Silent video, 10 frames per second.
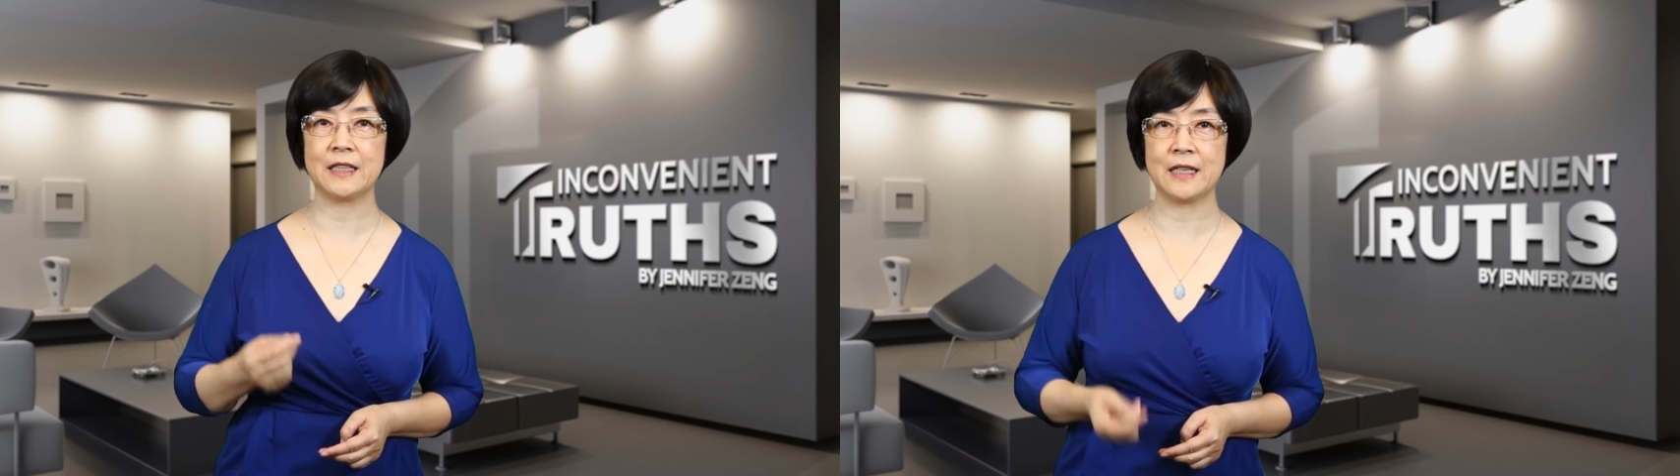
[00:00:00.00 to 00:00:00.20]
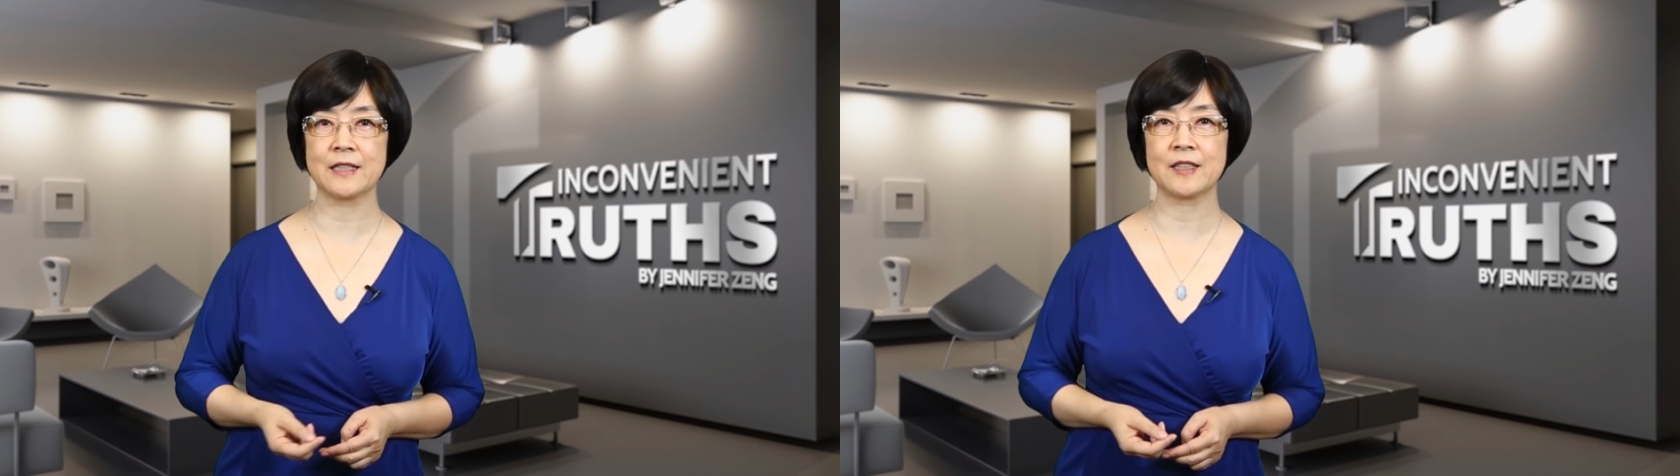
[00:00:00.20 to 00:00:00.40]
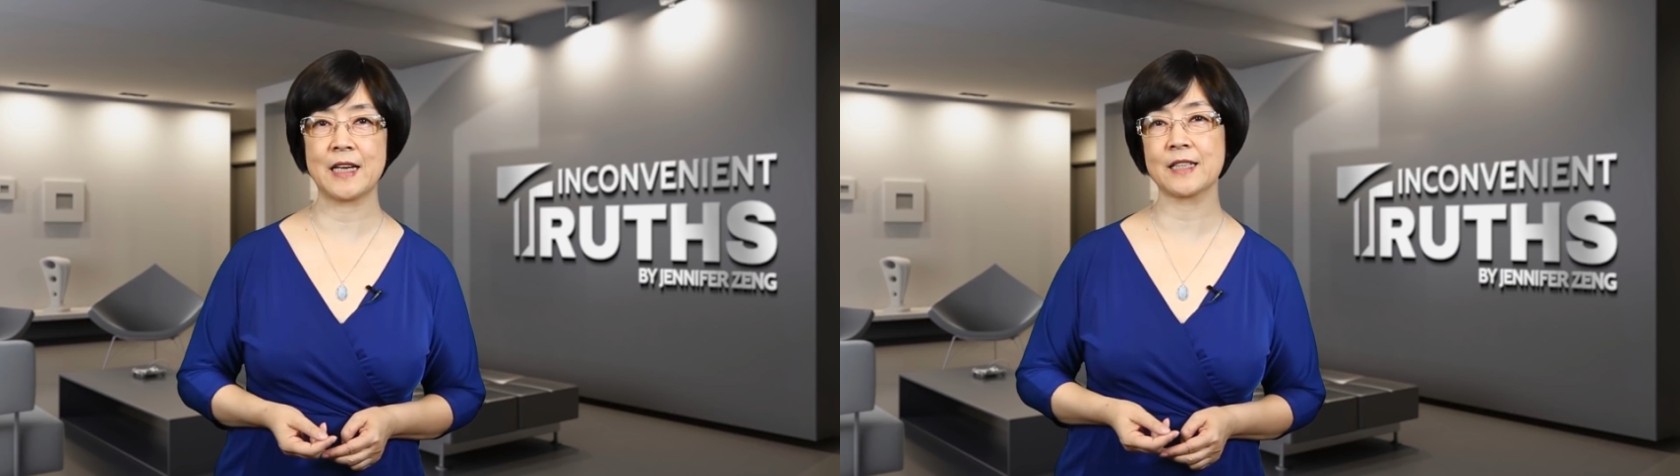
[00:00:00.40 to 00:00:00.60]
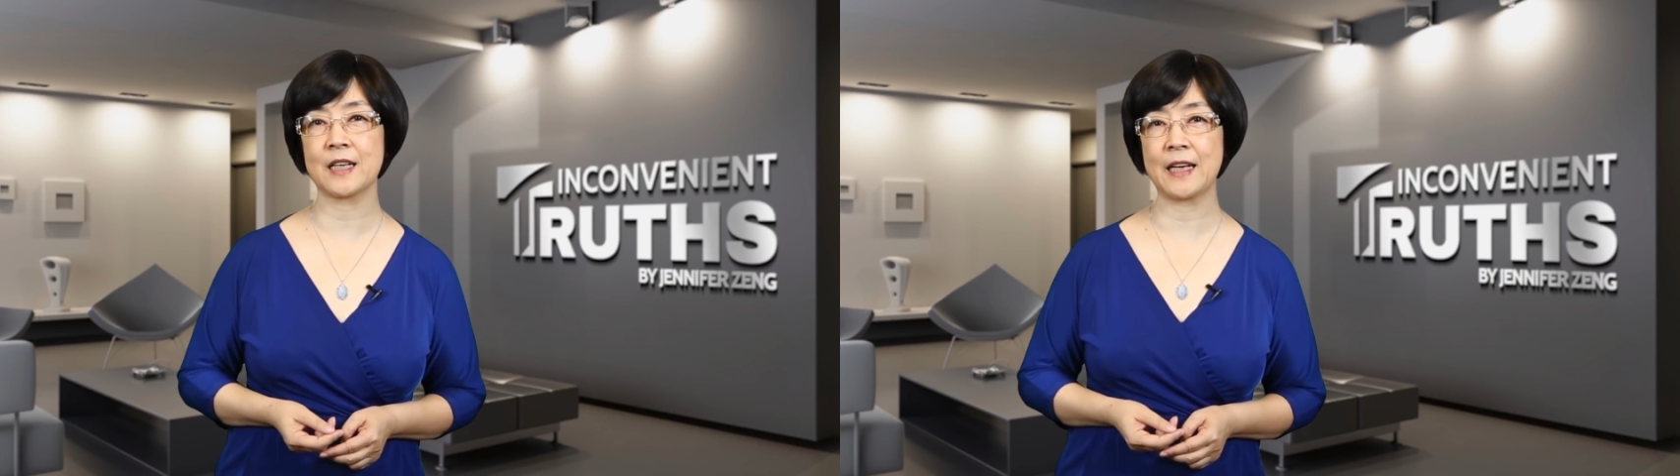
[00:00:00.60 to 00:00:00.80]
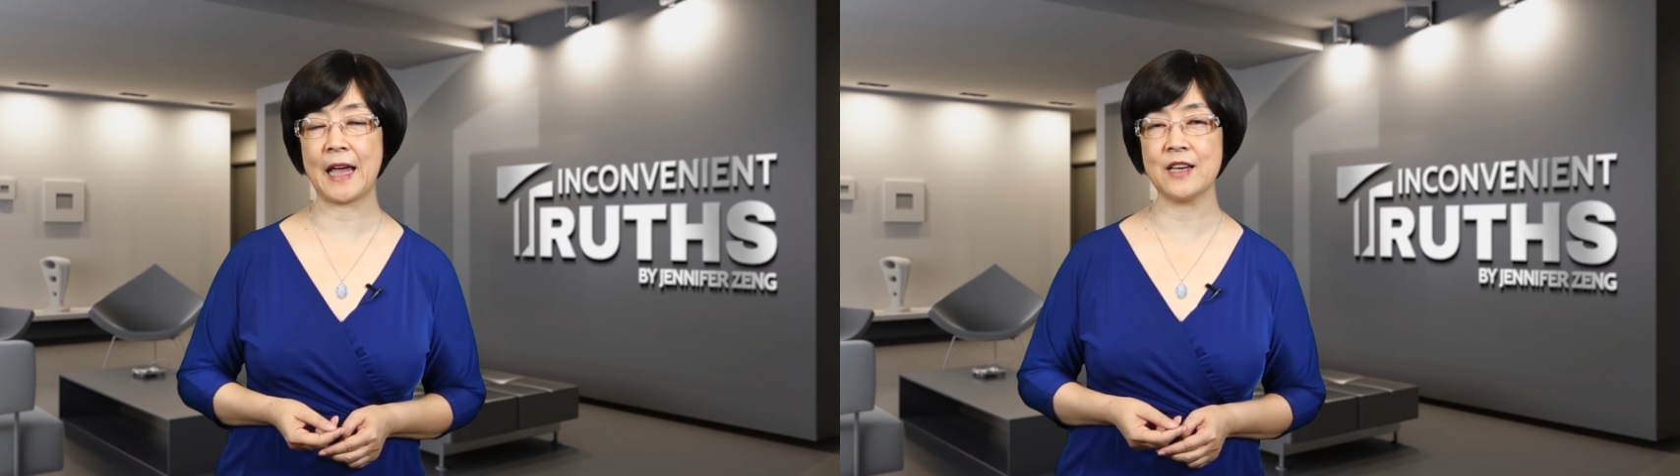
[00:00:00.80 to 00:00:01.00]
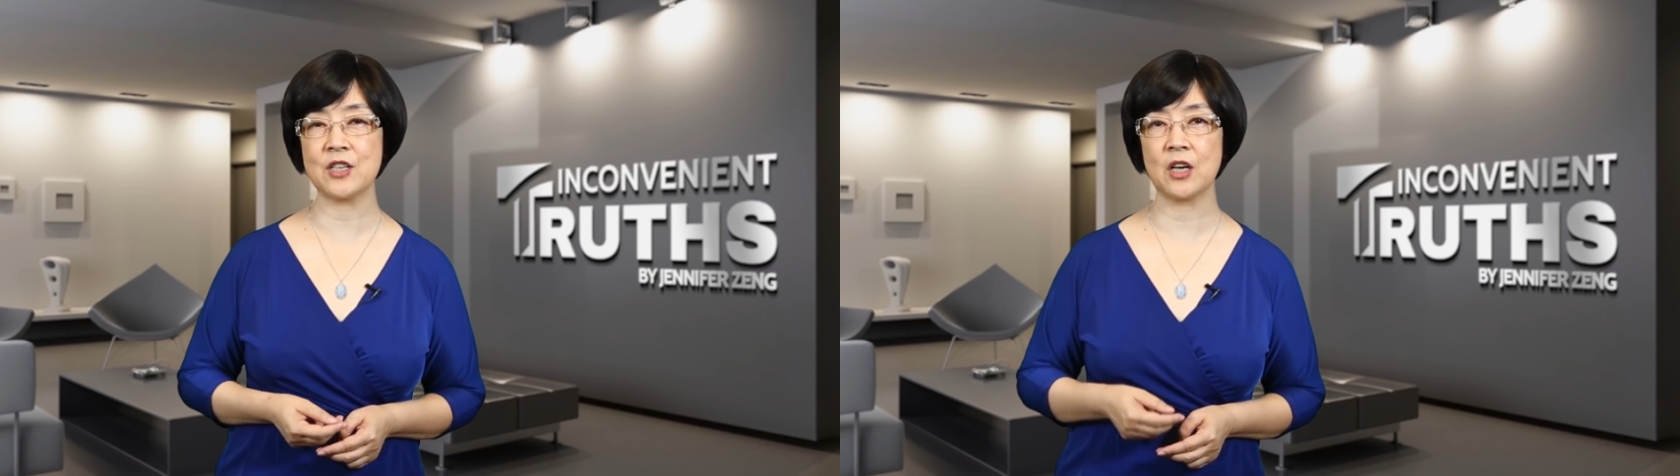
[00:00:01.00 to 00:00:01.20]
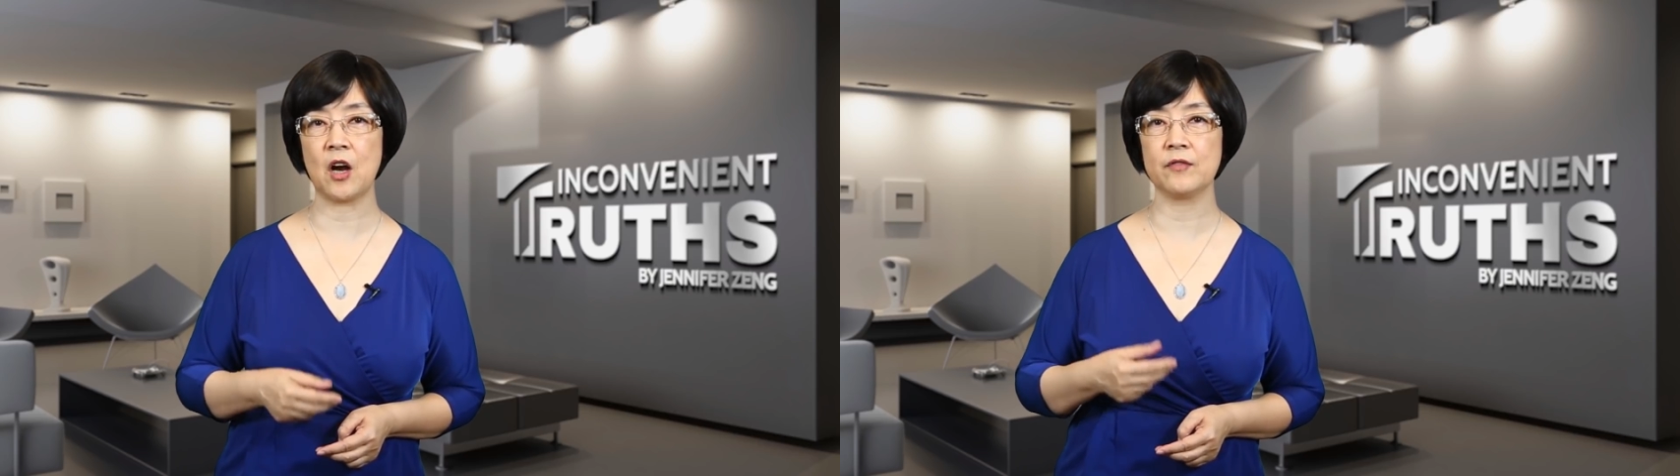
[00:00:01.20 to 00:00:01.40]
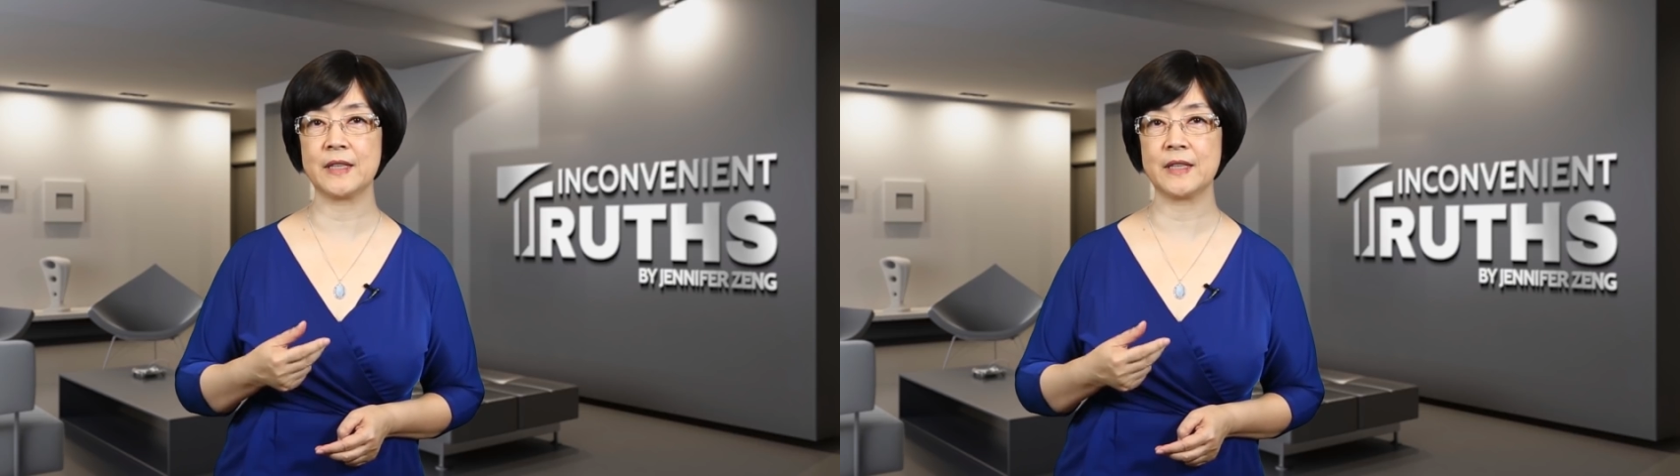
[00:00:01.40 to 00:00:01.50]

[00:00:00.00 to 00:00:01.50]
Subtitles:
designation of